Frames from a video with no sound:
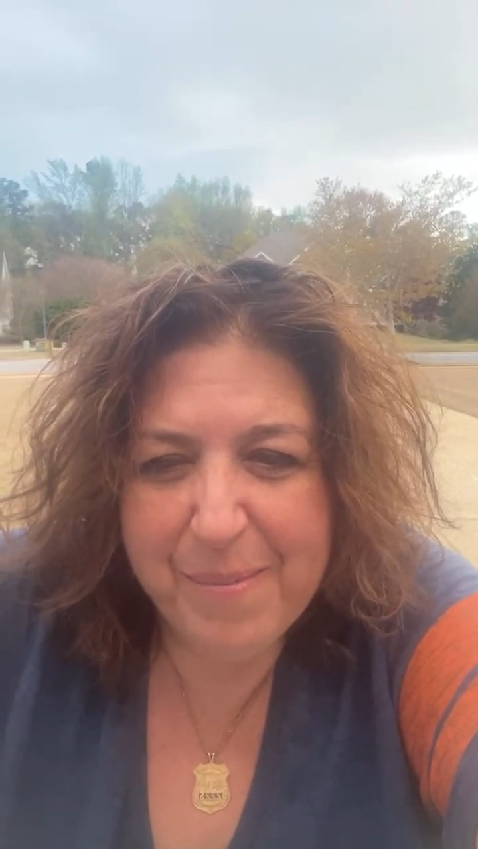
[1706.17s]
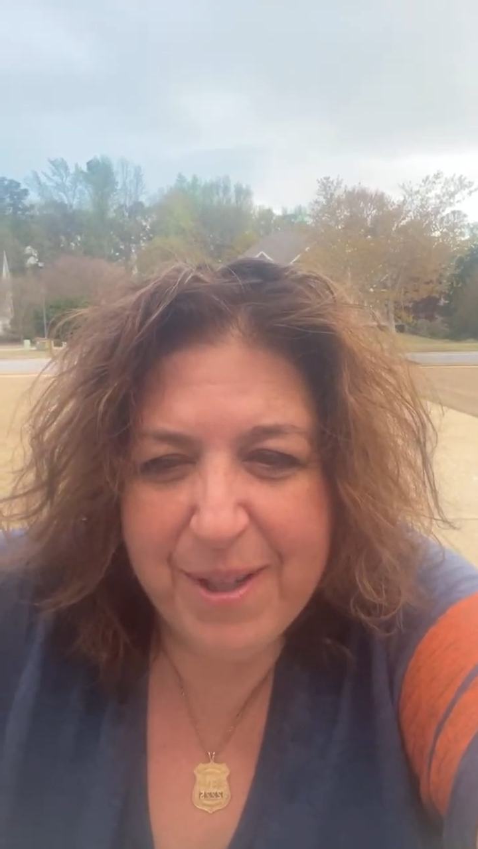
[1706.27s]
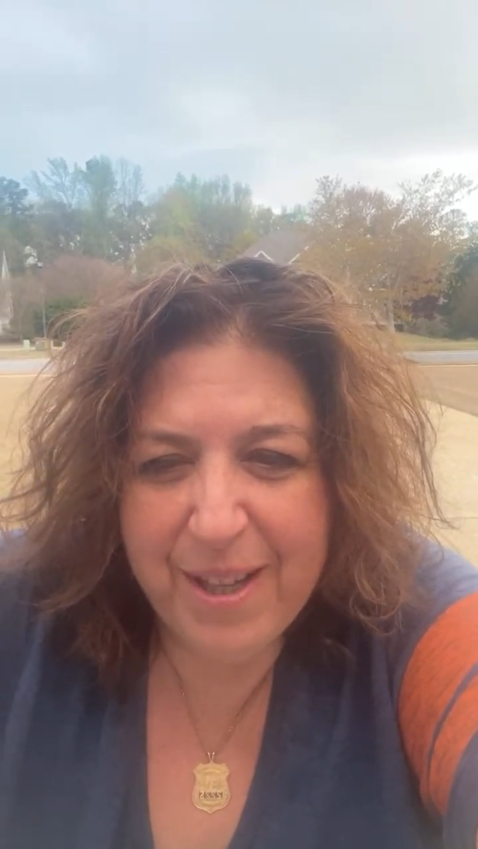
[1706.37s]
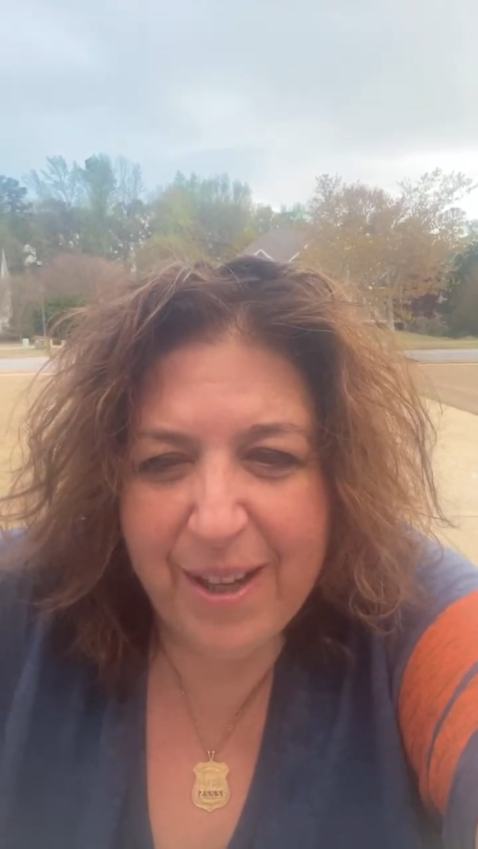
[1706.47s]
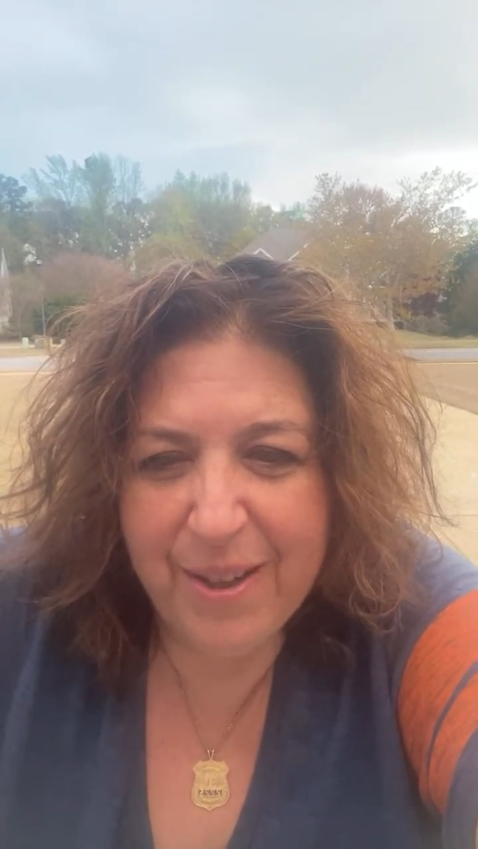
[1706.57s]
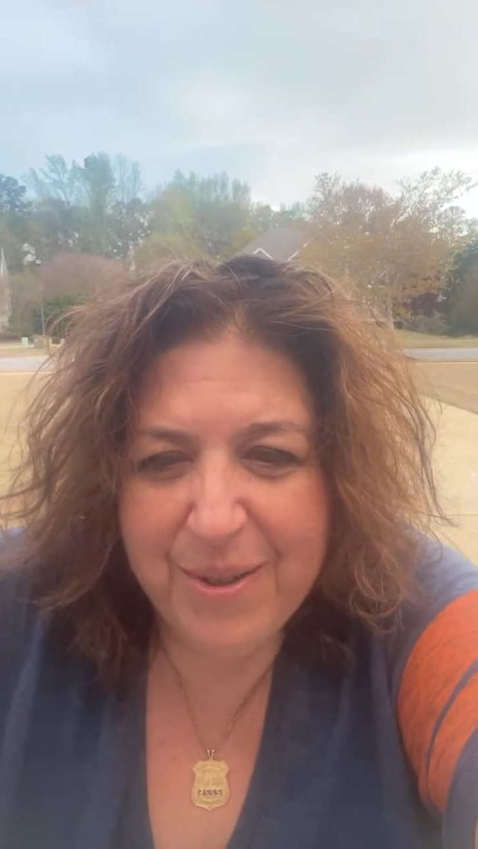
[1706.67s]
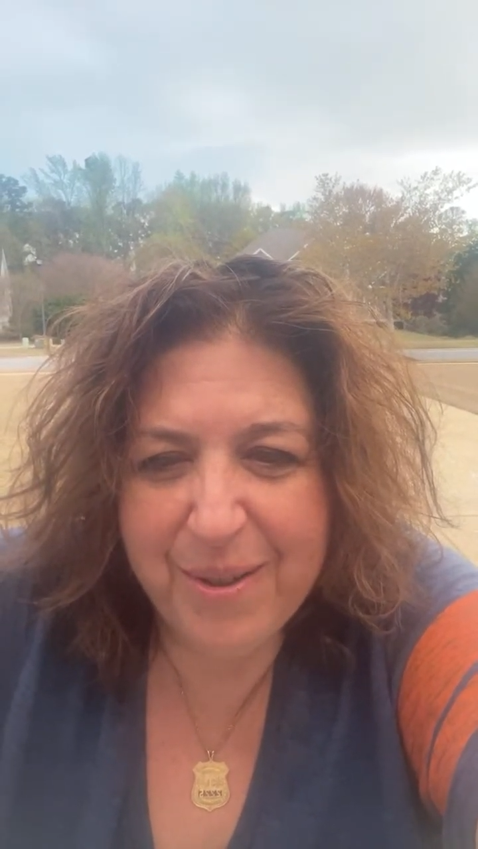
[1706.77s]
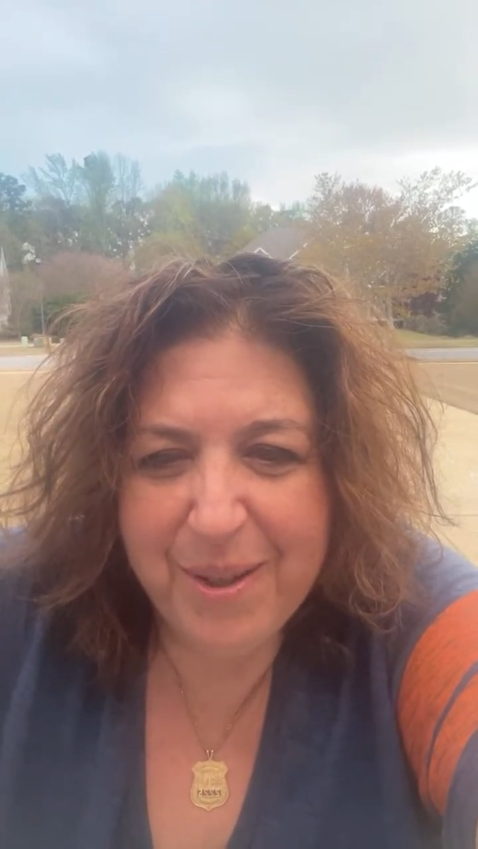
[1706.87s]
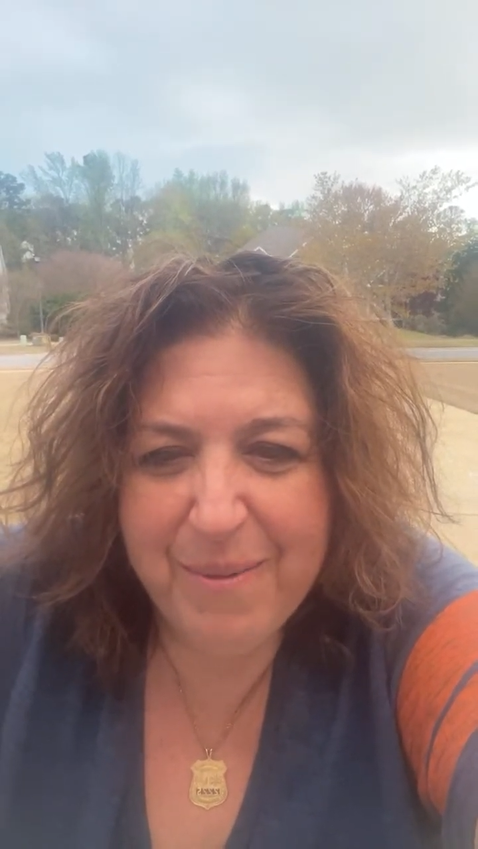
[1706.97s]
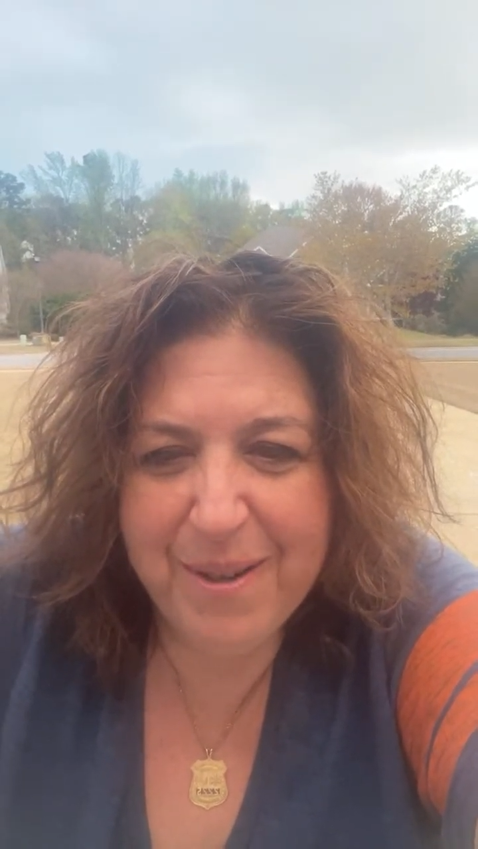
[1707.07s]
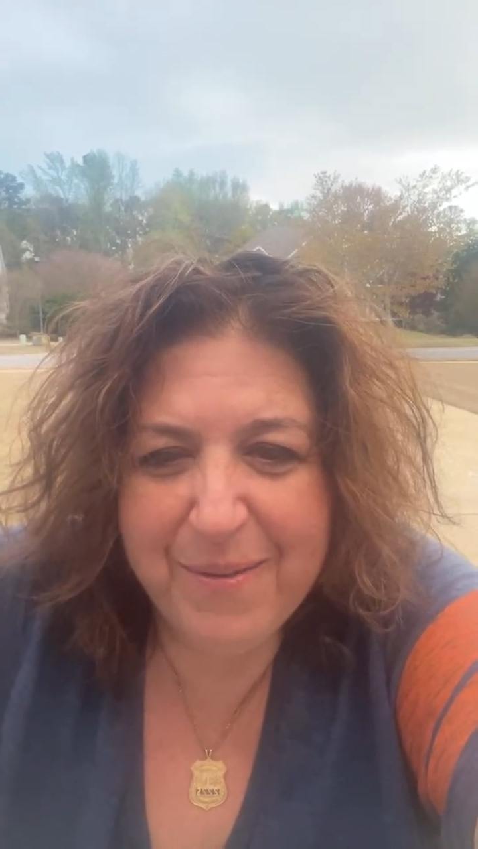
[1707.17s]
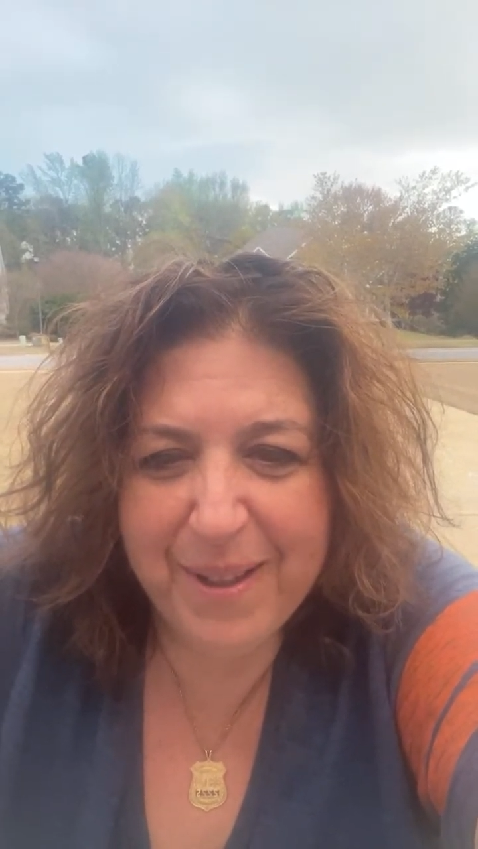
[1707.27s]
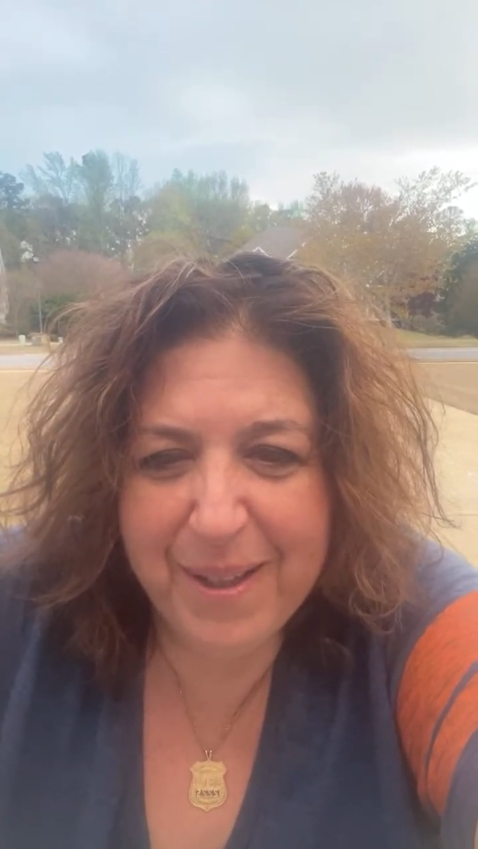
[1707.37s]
Michelle, you're truly a wonderful